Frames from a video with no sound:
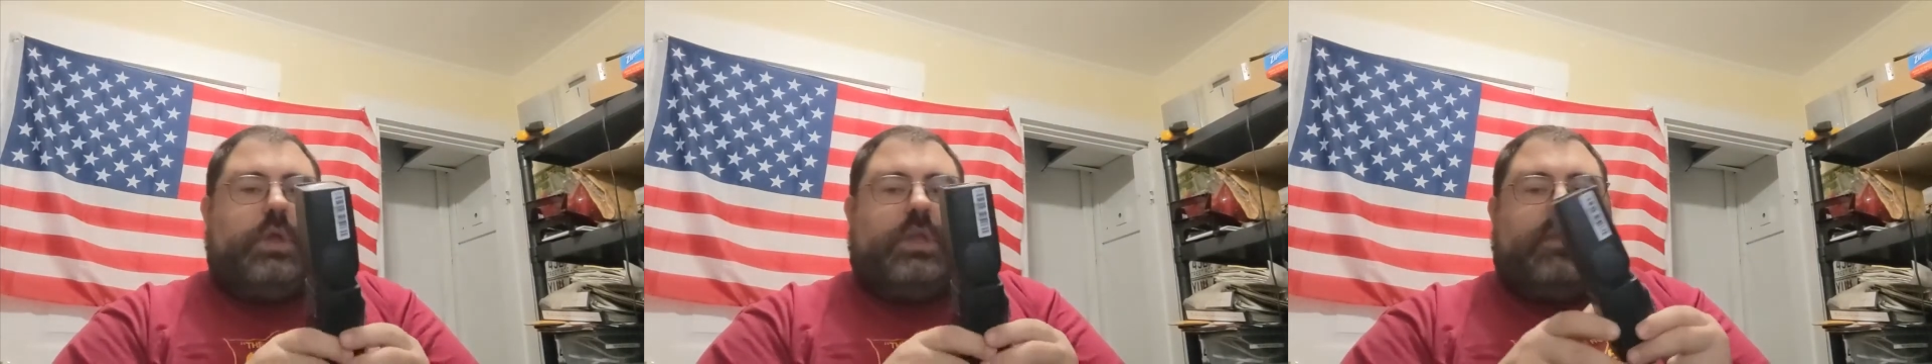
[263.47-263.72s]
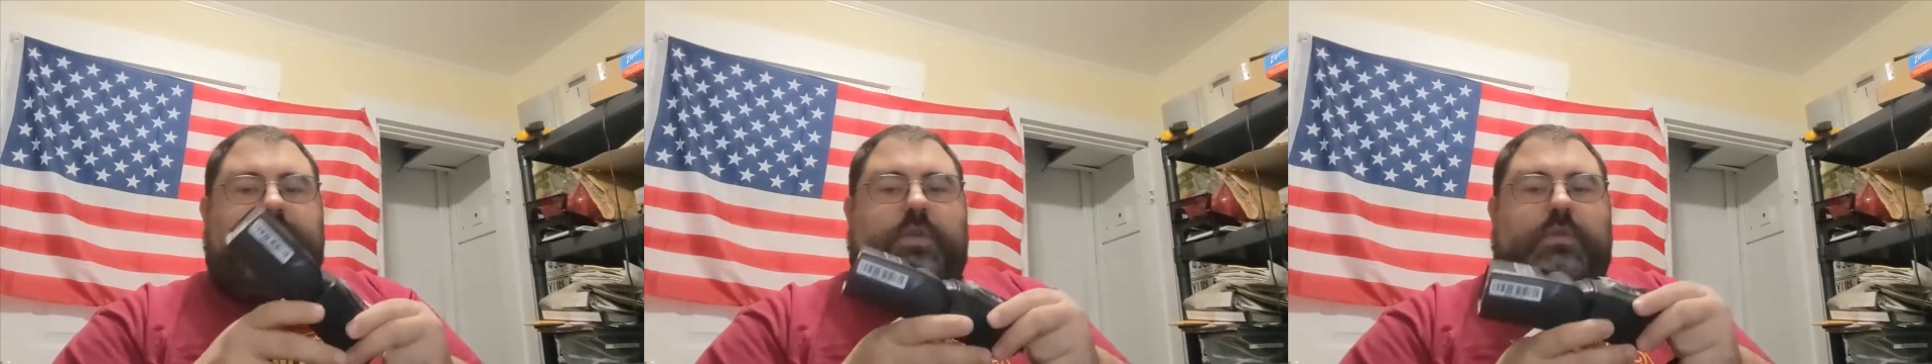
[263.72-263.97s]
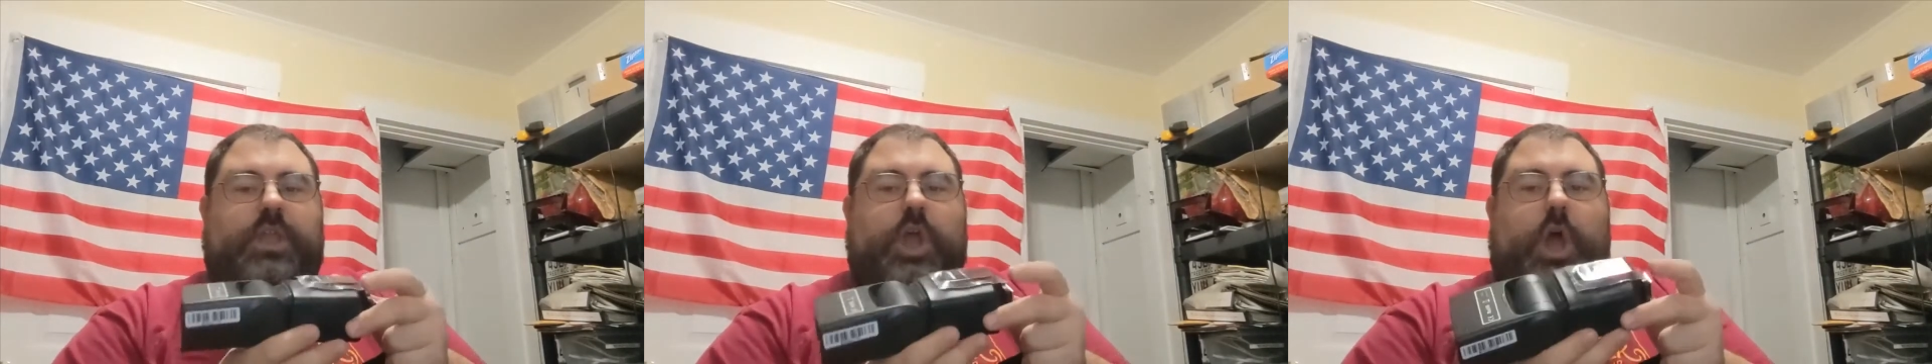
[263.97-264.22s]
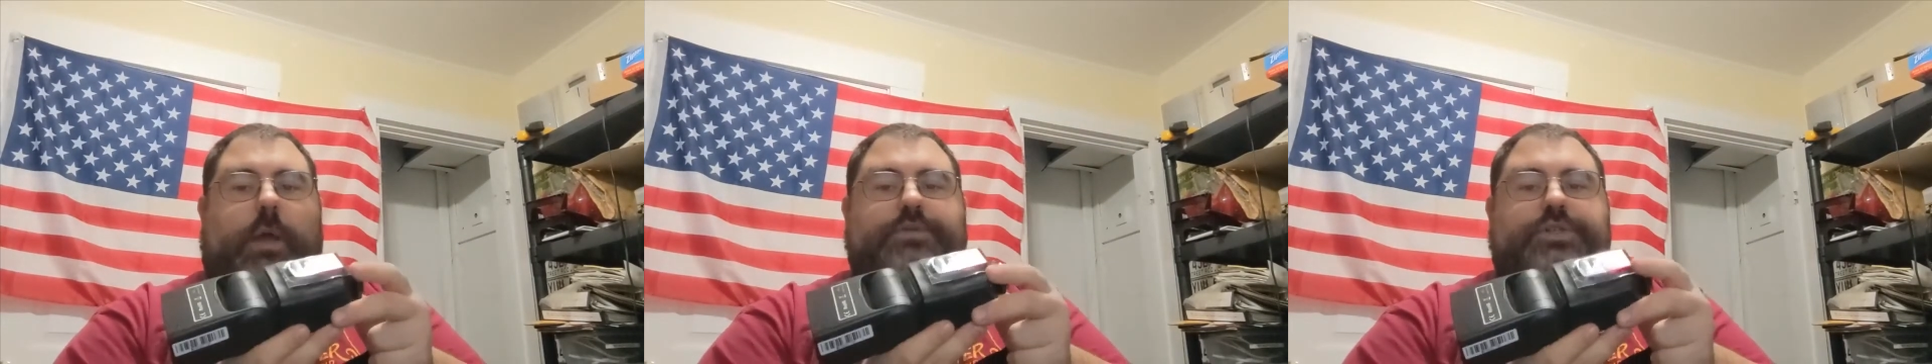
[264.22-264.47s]
give you the
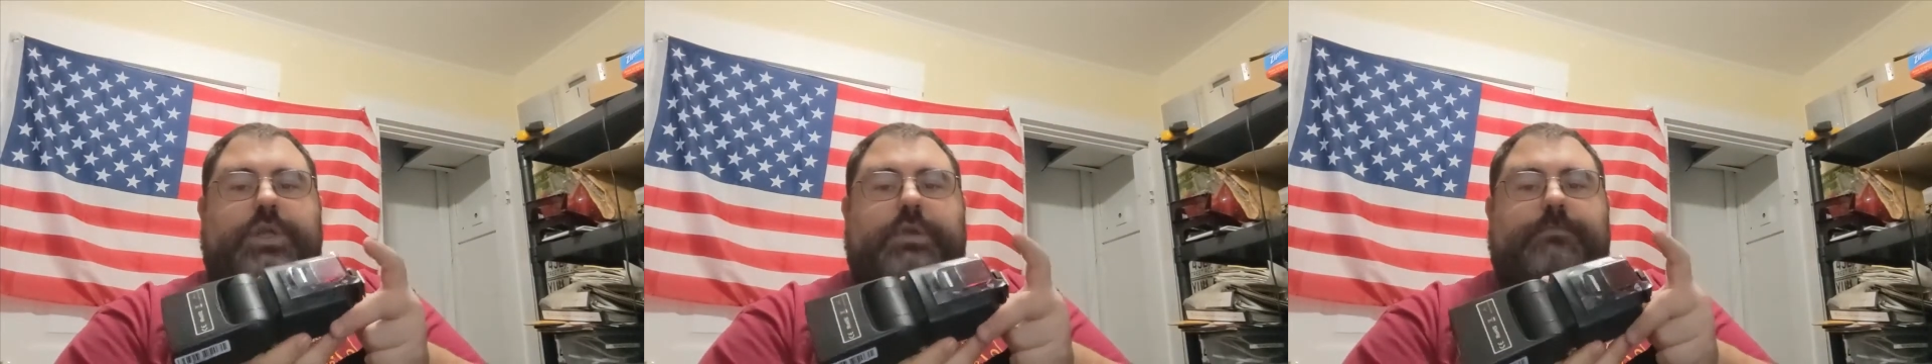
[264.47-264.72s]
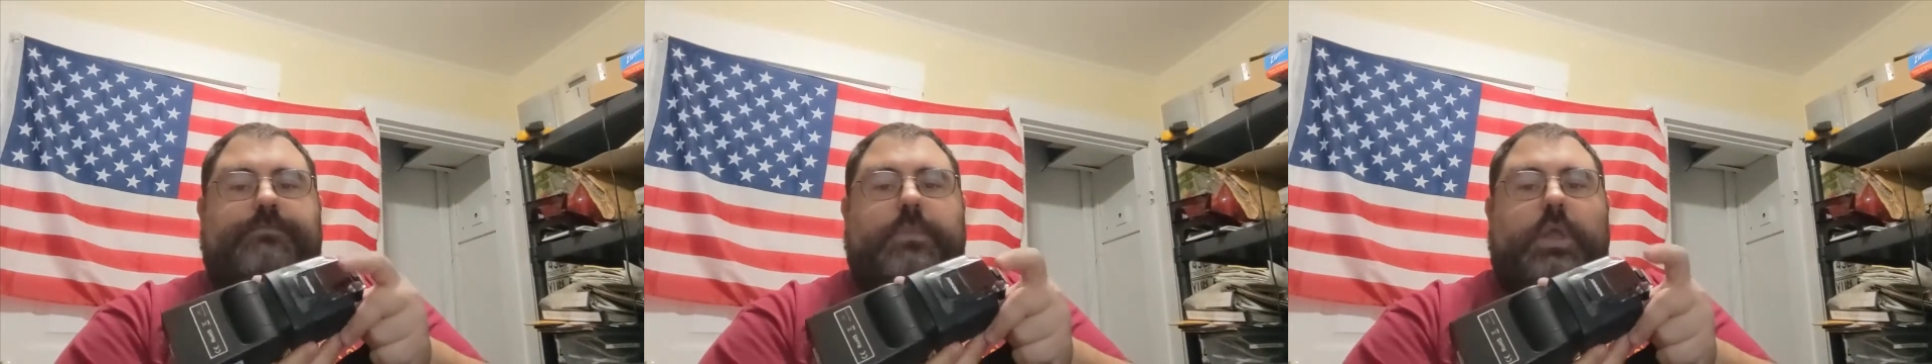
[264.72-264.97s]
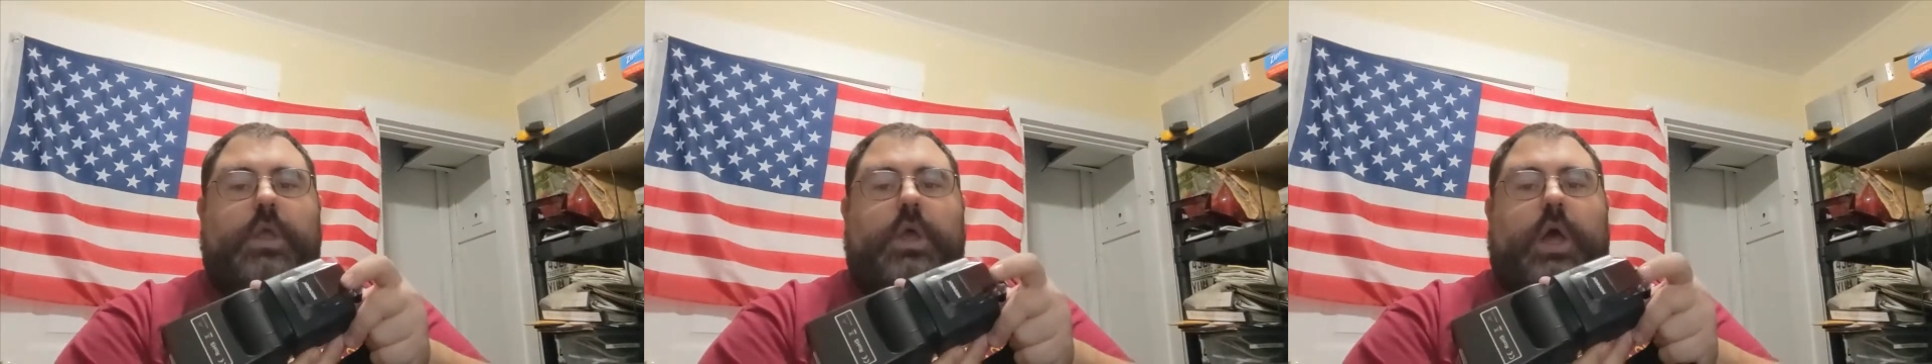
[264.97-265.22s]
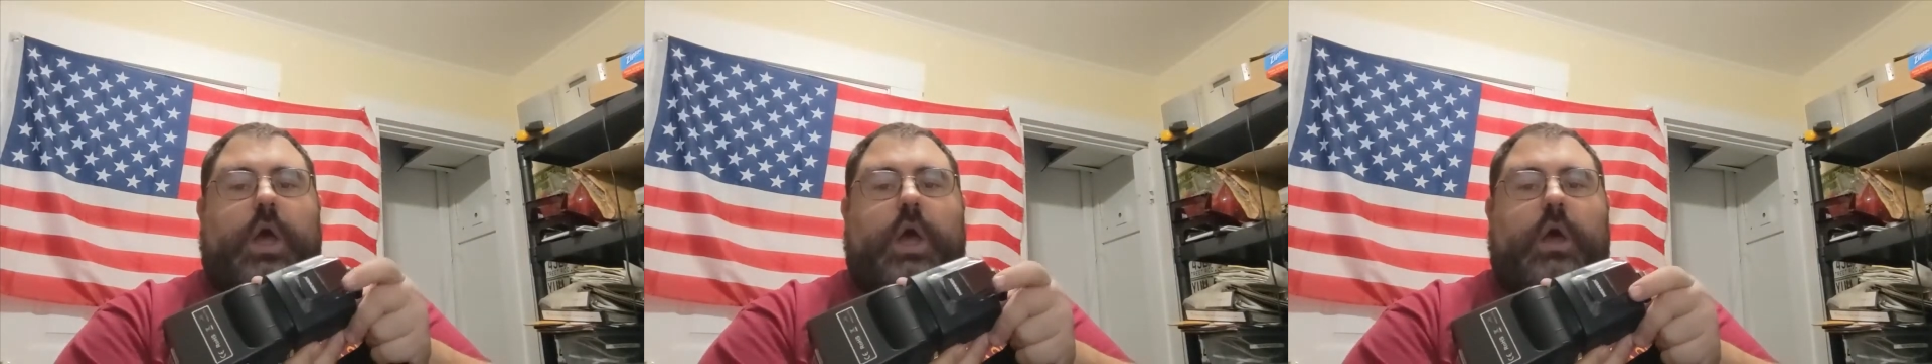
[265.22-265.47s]
option
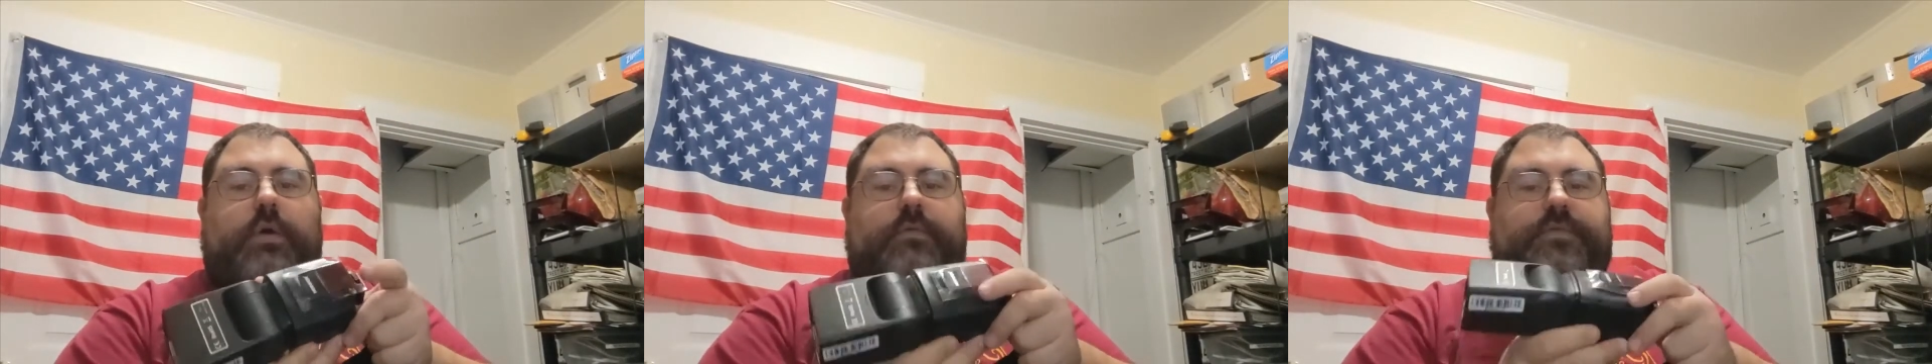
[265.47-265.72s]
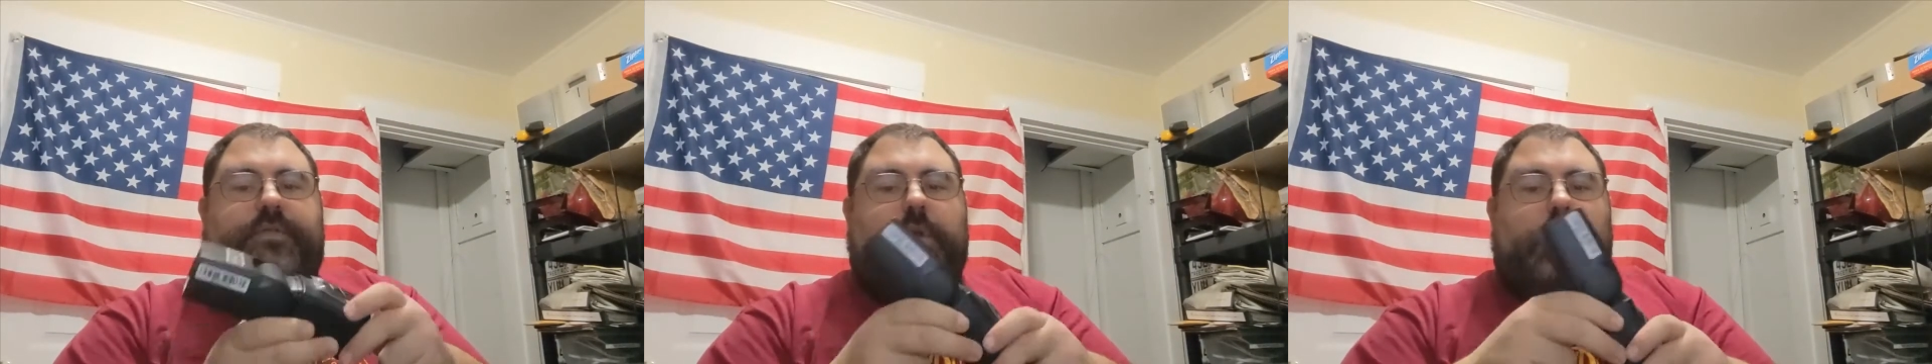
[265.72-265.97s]
of